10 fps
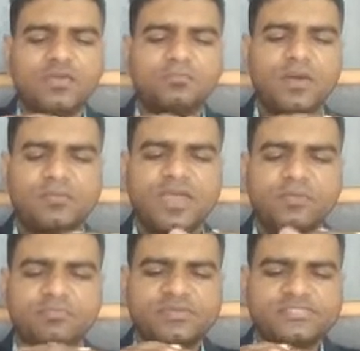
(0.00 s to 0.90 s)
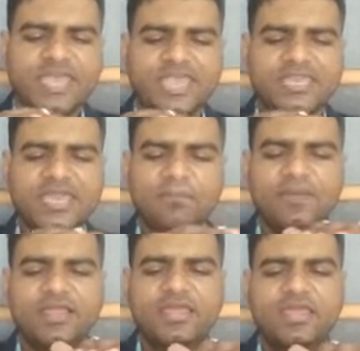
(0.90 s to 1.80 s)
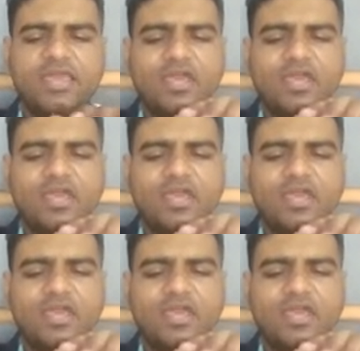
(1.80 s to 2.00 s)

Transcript: permeable means any capillary